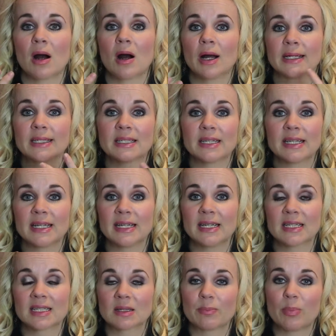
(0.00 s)

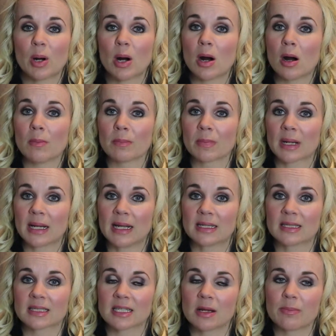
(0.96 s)
ideally is a balm
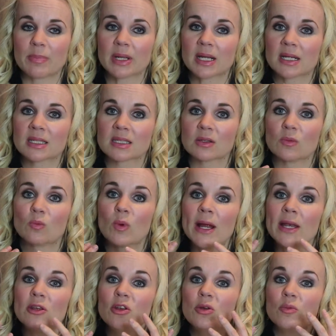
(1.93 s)
cleanser, because
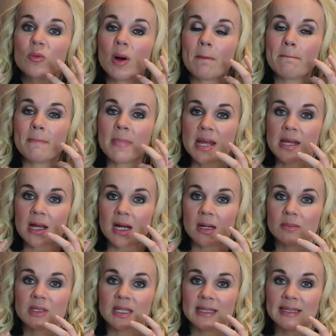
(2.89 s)
when you want
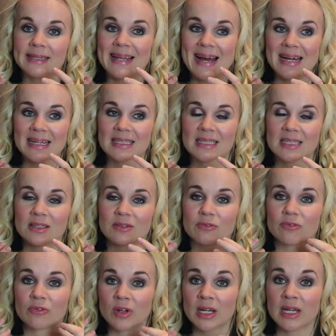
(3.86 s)
makeup to last
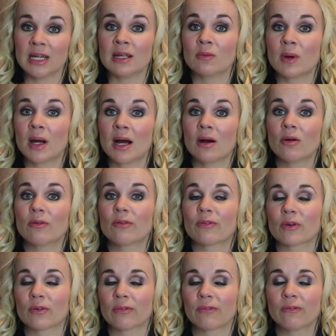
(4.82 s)
really well
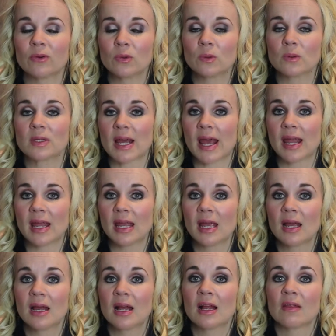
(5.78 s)
for a full
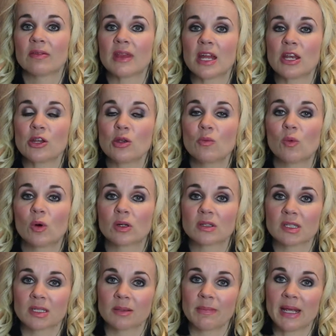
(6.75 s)
day, then you
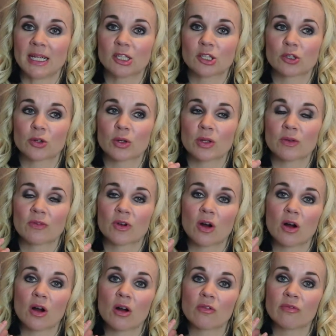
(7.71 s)
want to make sure you've
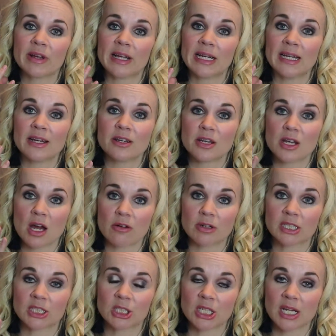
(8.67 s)
got a really
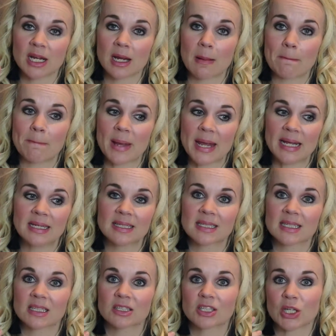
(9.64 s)
nourishing
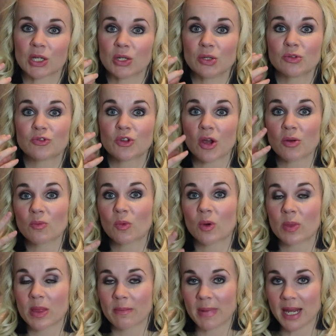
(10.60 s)
base. So you don't
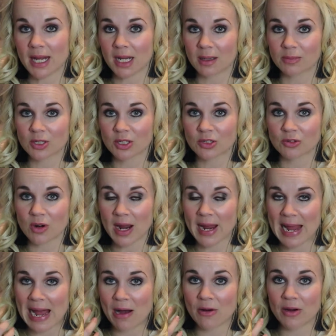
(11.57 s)
want the makeup to
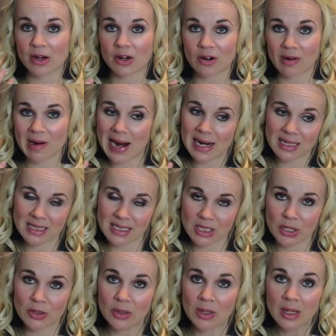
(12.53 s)
dry out and crack.
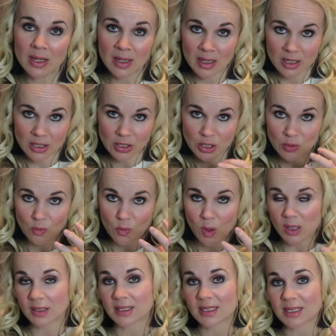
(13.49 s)
So you
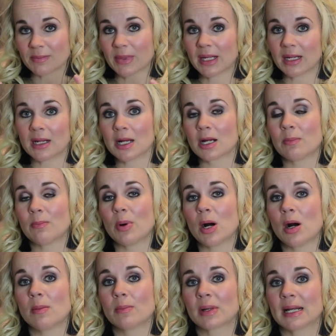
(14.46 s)
want something like a
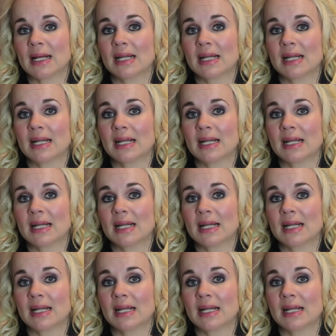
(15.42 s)
balm